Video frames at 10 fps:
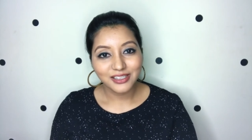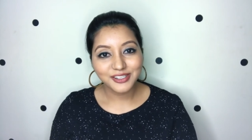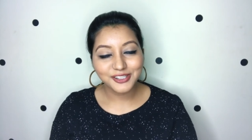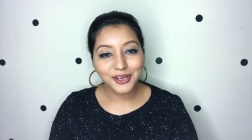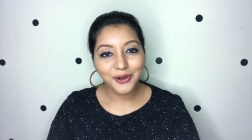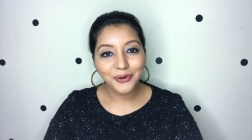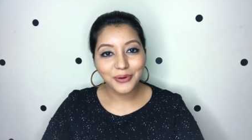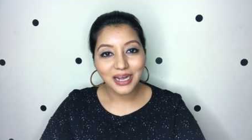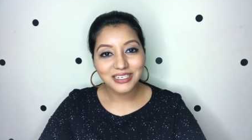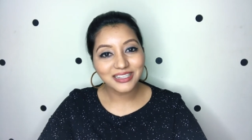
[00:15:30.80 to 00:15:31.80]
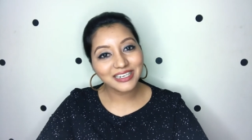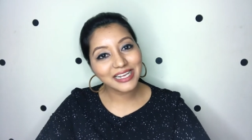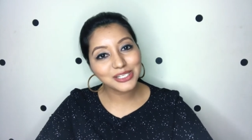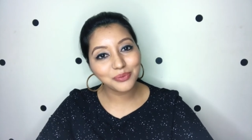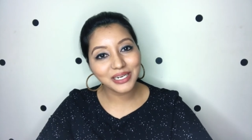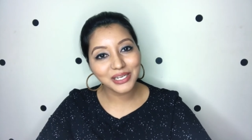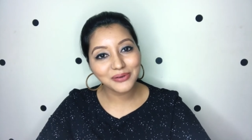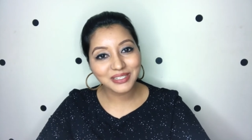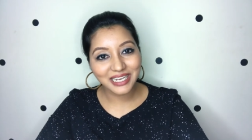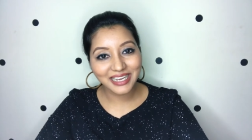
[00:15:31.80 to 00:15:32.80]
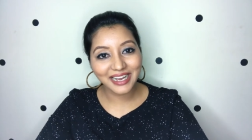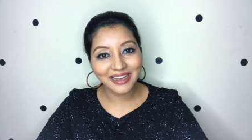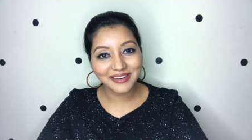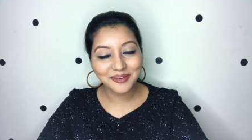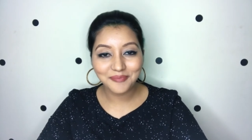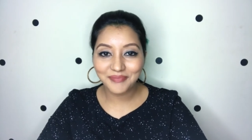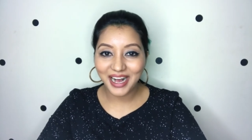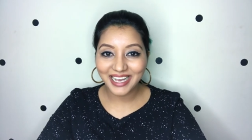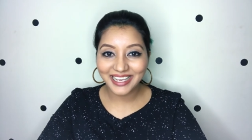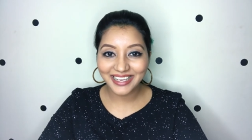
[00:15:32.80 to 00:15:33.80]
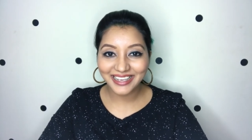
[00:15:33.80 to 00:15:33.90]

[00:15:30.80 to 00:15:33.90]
So, until the next video, take care. Bye.